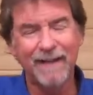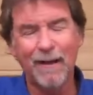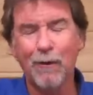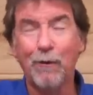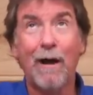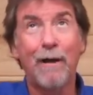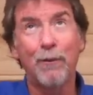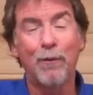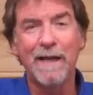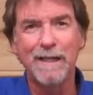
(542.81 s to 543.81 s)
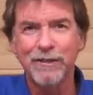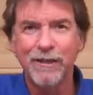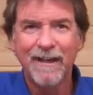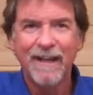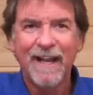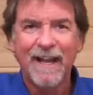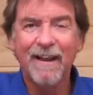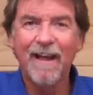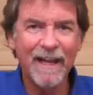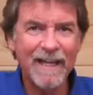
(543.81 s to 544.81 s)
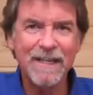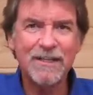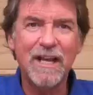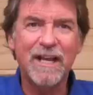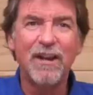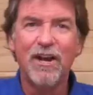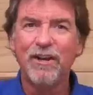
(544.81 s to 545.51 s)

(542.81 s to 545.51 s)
Oh, I wish. Like I said,